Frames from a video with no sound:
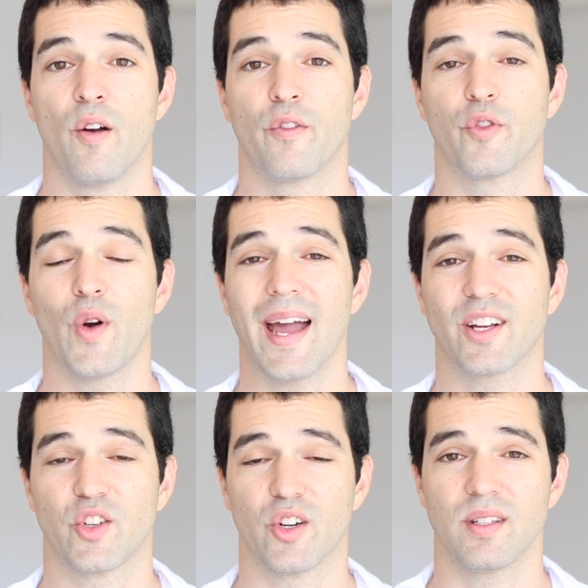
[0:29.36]

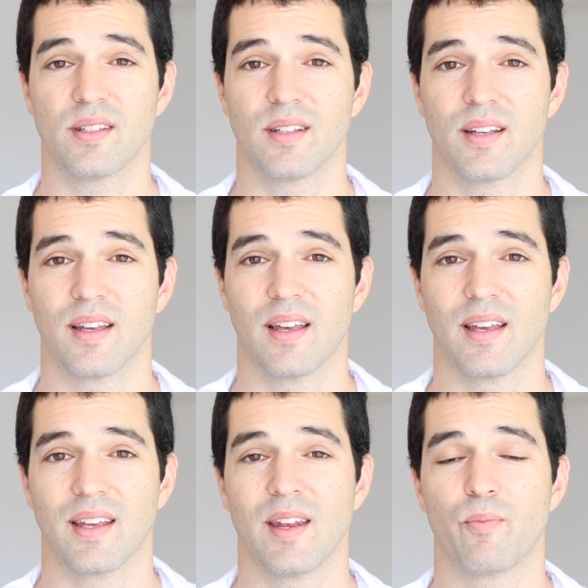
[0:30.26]
Fractures
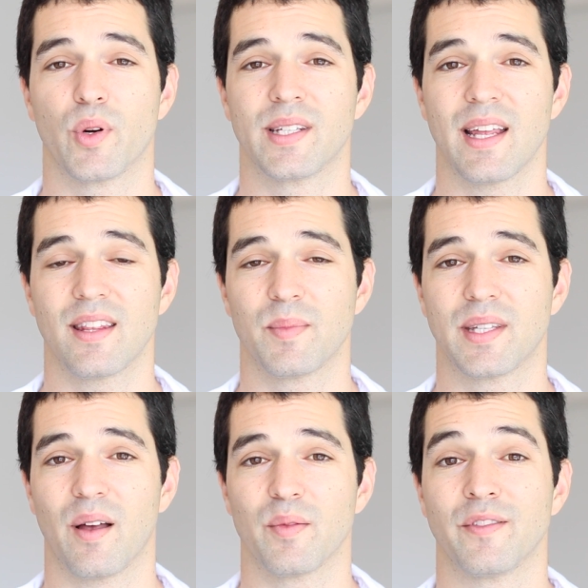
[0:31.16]
can present
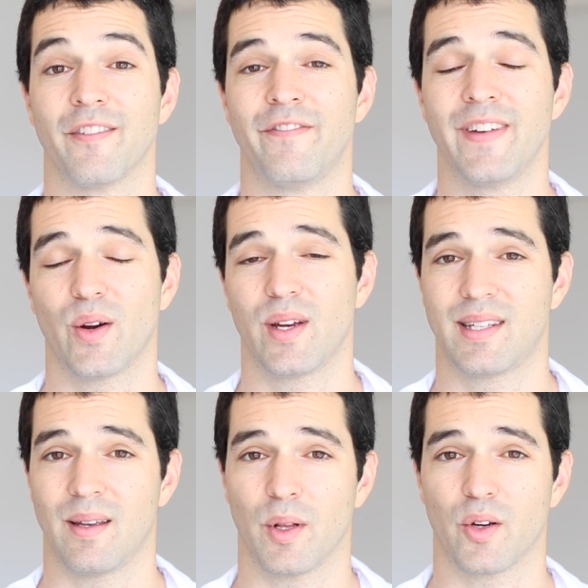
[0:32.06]
themselves very
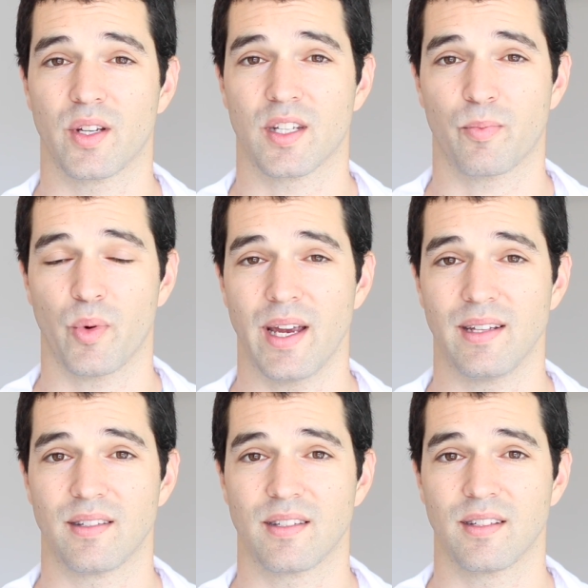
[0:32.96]
similar to
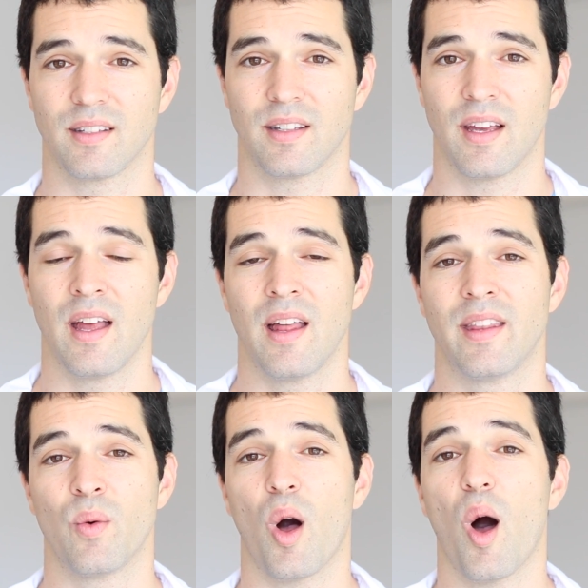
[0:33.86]
sprains.
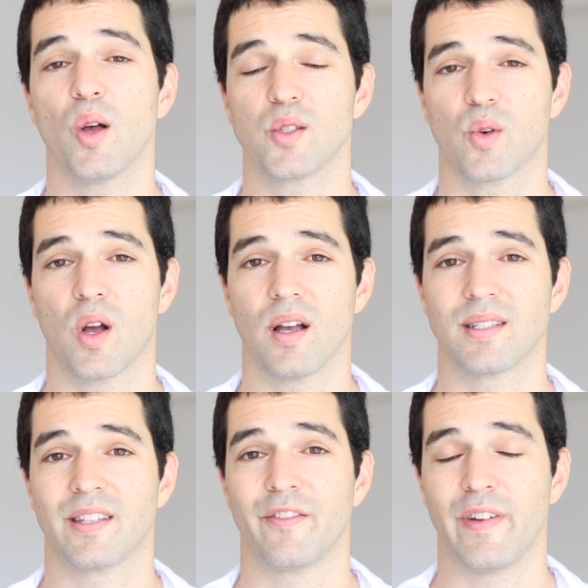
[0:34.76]
They will also cause
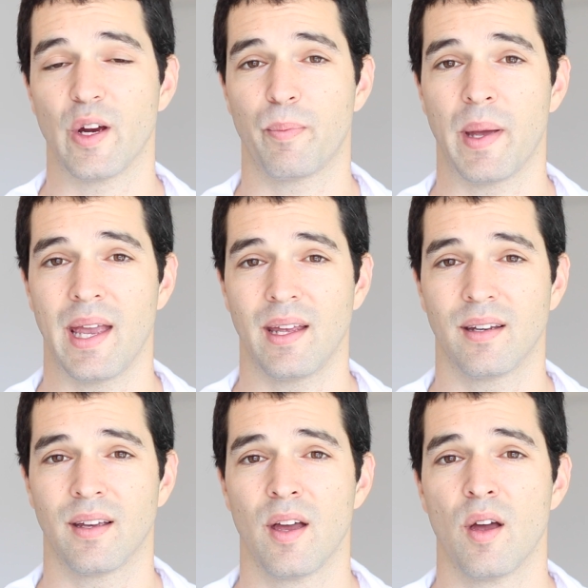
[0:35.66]
severe
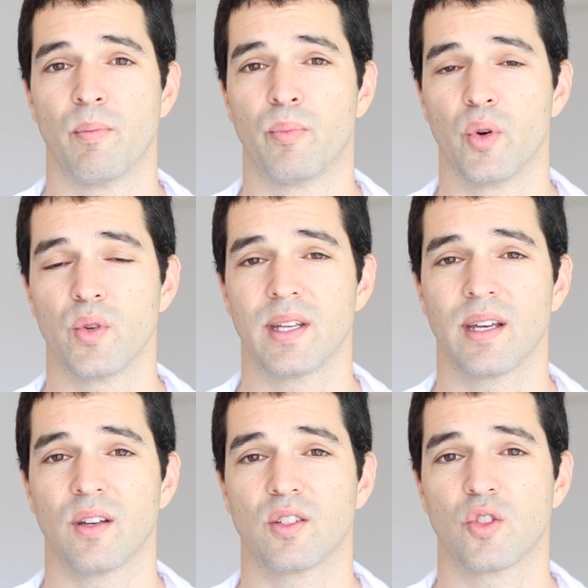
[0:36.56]
pain,
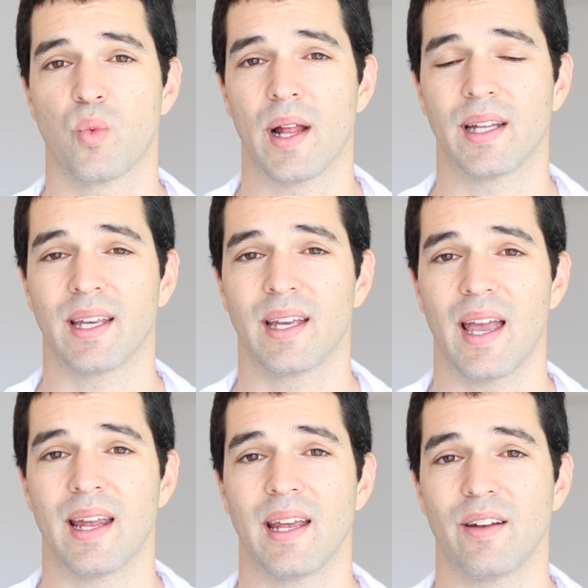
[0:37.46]
bruising, swelling,
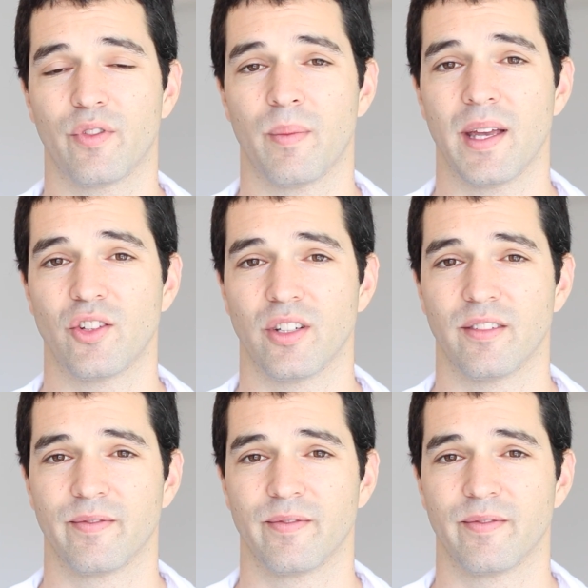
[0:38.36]
and inflammation.